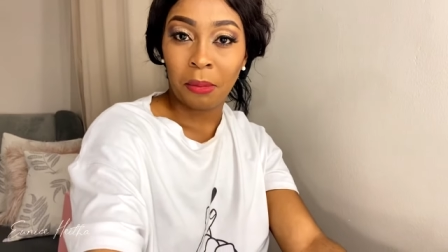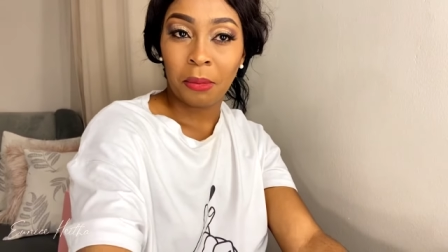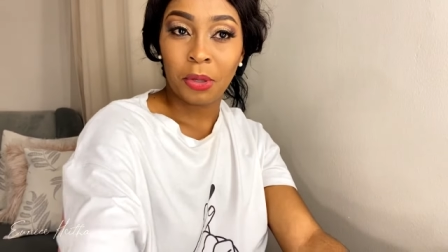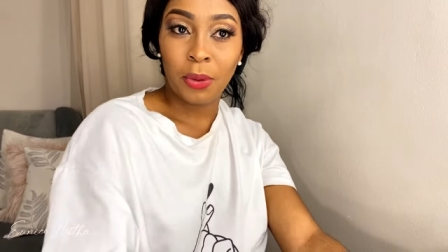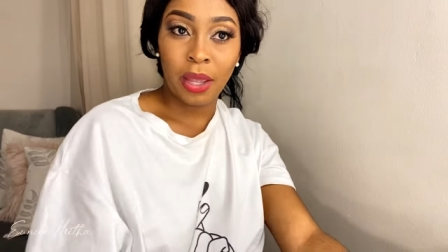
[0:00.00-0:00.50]

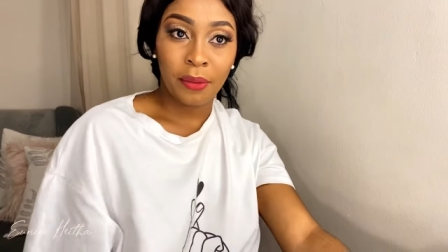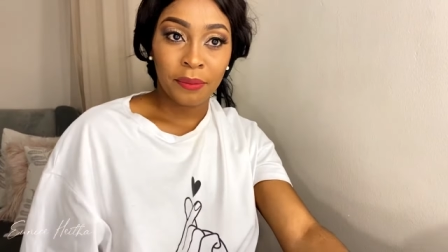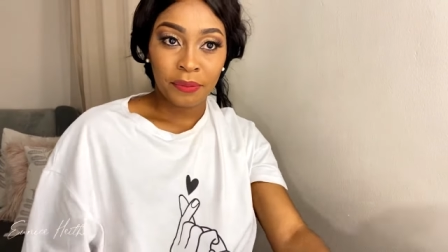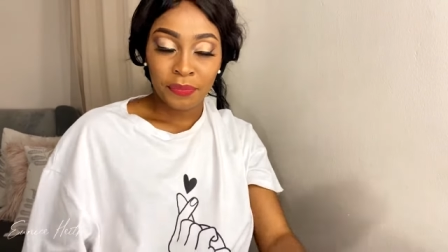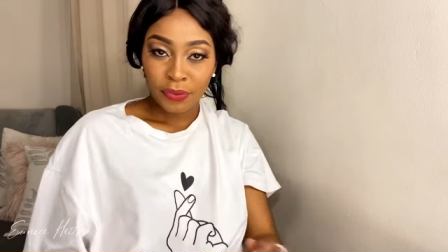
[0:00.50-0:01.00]
Do I?
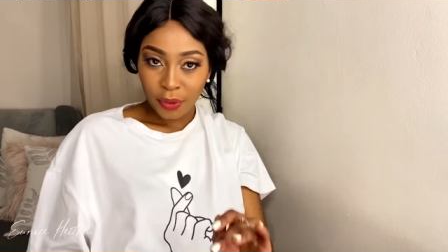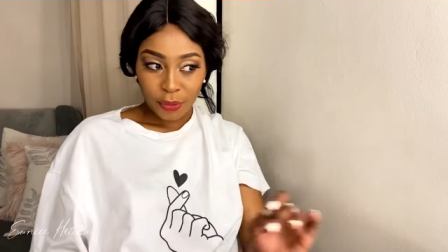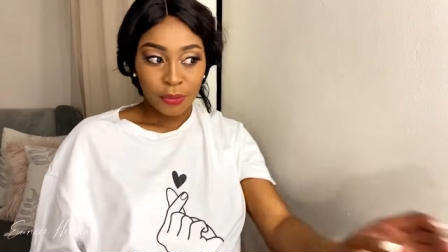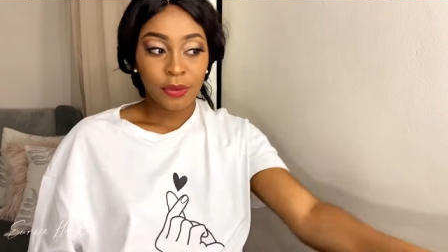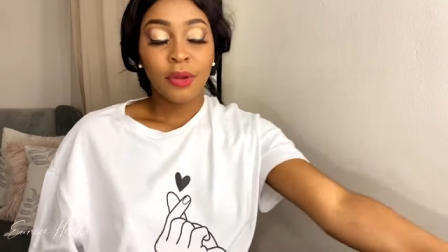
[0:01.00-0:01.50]
No.
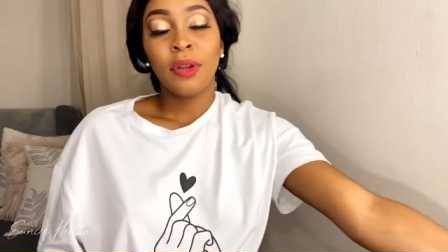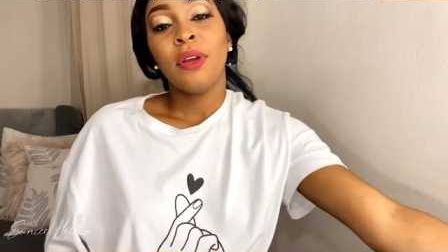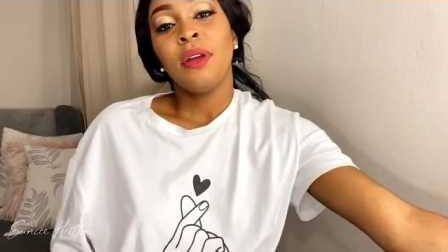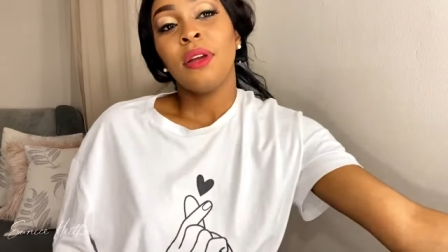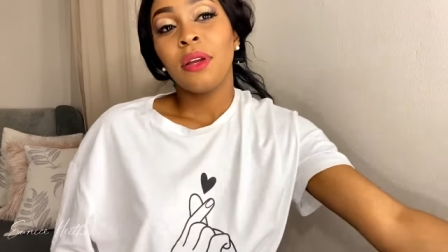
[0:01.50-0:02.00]

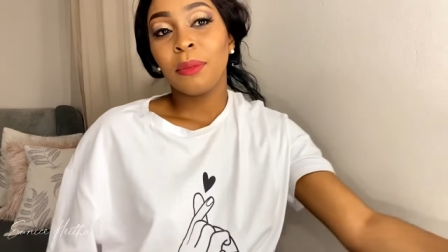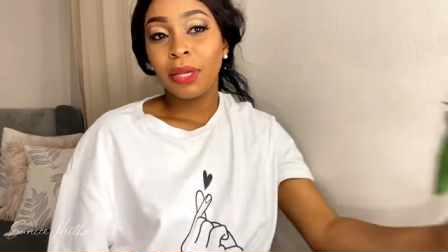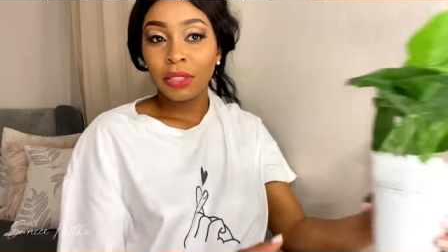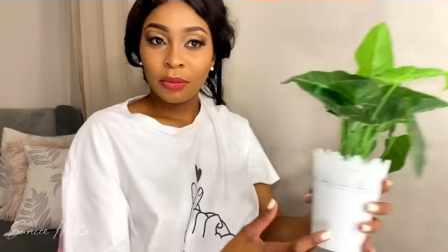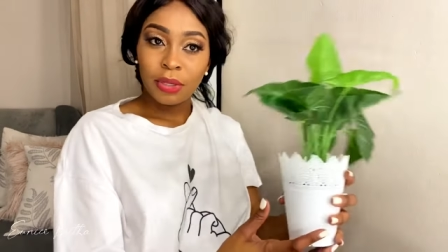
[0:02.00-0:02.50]
Wait,
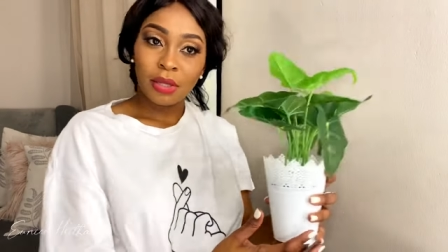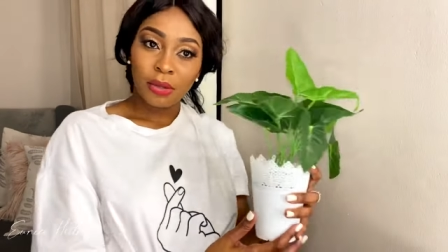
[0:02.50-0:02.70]
turn it up.